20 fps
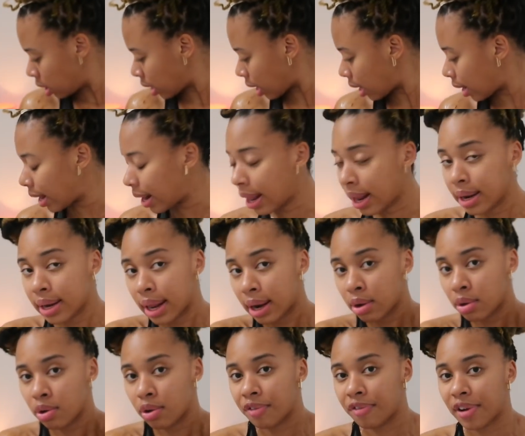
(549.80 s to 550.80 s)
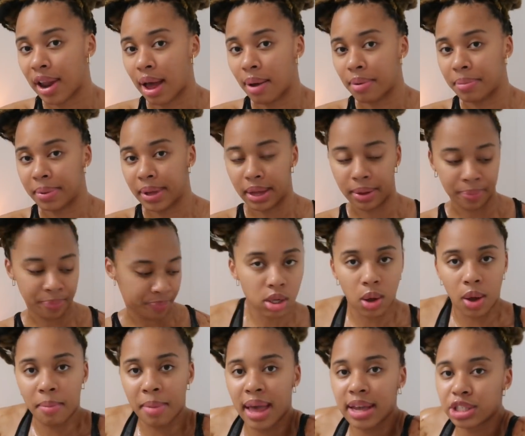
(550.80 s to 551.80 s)
Yeah, that don't even fly with me. So
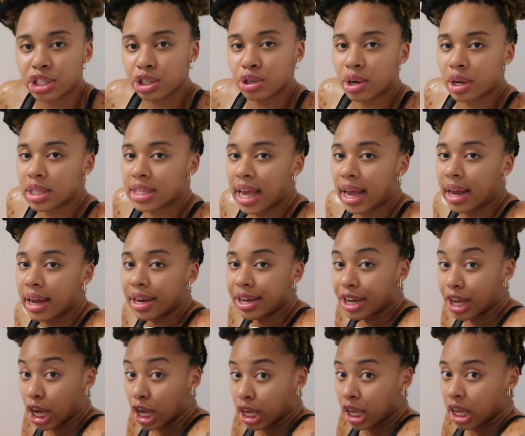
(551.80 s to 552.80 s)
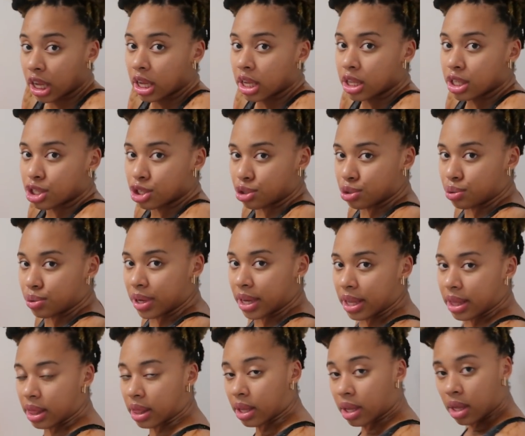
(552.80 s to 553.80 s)
I'm actually gonna take a dunk to
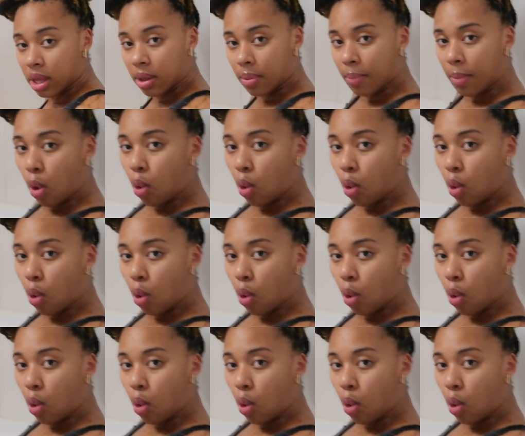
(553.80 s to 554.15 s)
get the